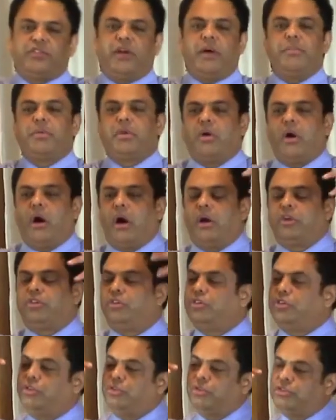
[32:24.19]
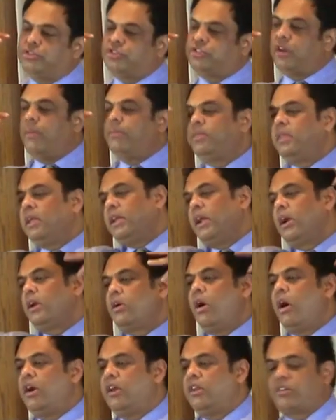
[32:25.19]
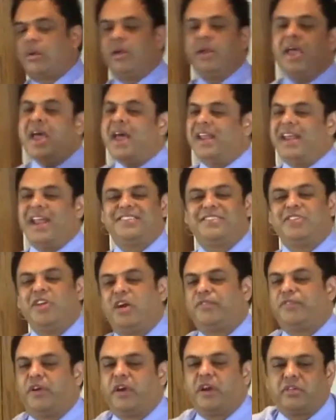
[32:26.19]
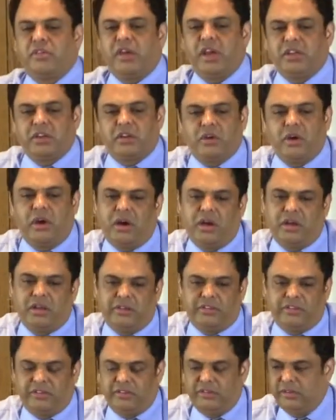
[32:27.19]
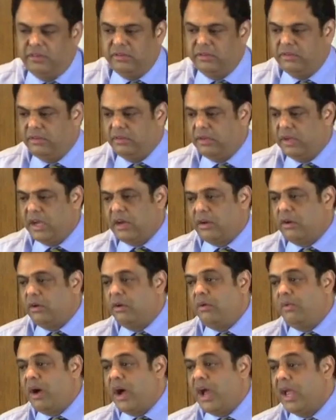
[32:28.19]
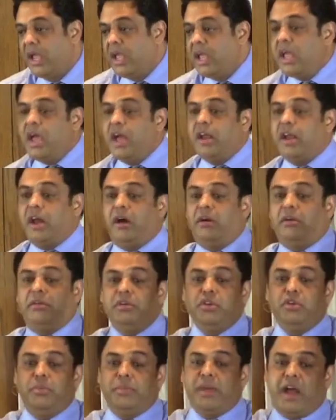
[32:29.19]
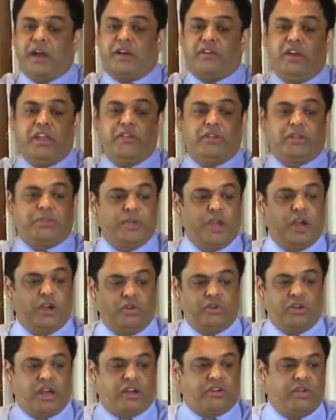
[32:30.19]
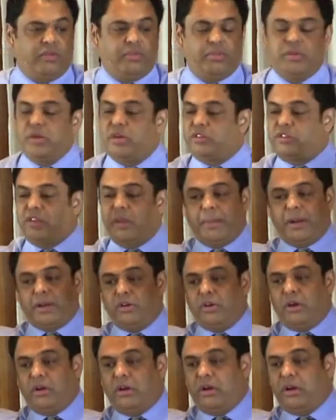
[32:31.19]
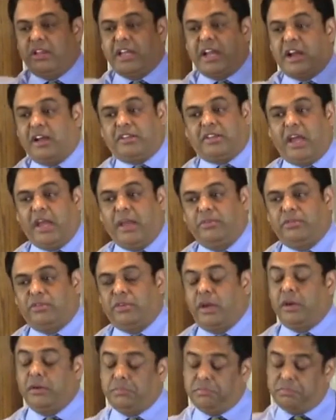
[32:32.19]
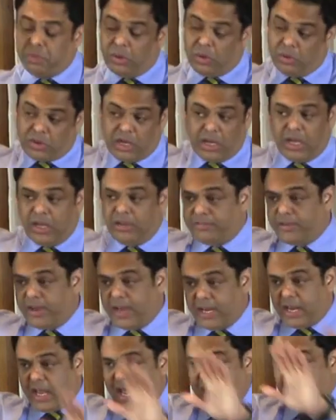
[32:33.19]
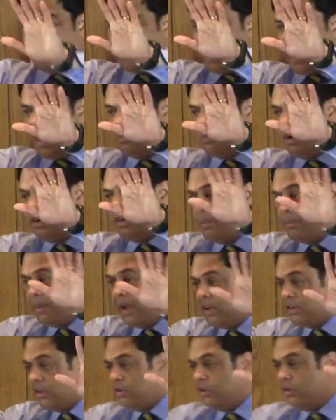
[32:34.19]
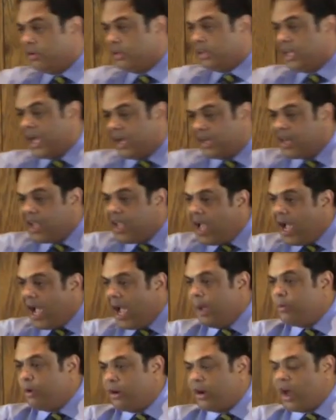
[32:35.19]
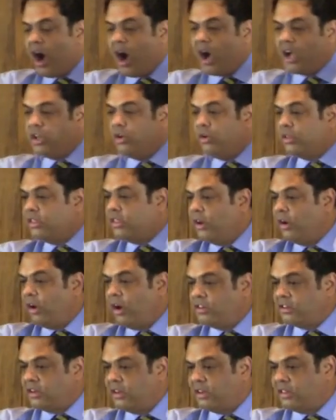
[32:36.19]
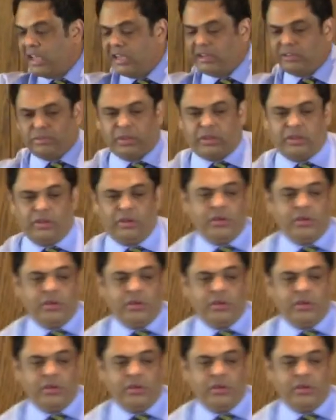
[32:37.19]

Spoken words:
from God to do something that God has got. That's not for a greater cause. I don't know why. Now, you may agree with me or don't agree with me. You say, but no, there are times, okay, fine, I'm not debating over that. I'm not arguing theological things with